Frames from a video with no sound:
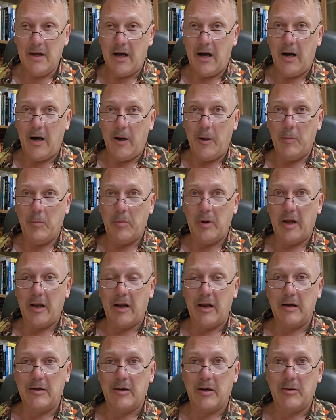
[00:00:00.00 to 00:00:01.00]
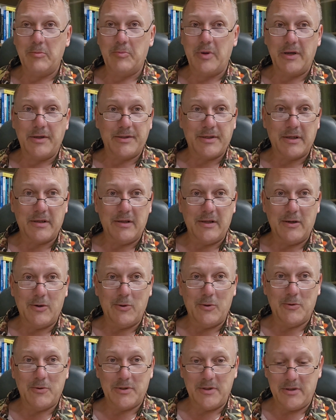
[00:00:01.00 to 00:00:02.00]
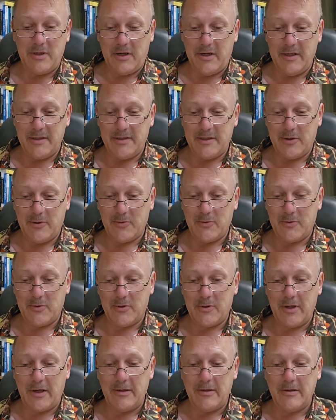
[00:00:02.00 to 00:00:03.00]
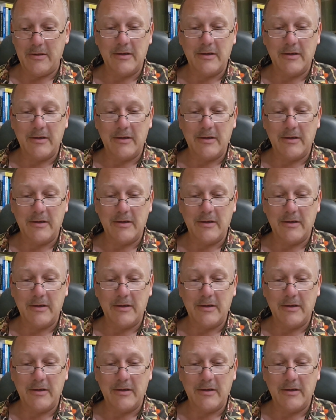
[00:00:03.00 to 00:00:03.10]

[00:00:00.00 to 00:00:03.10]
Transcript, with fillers: um, and, and, basically goes and hides out. And,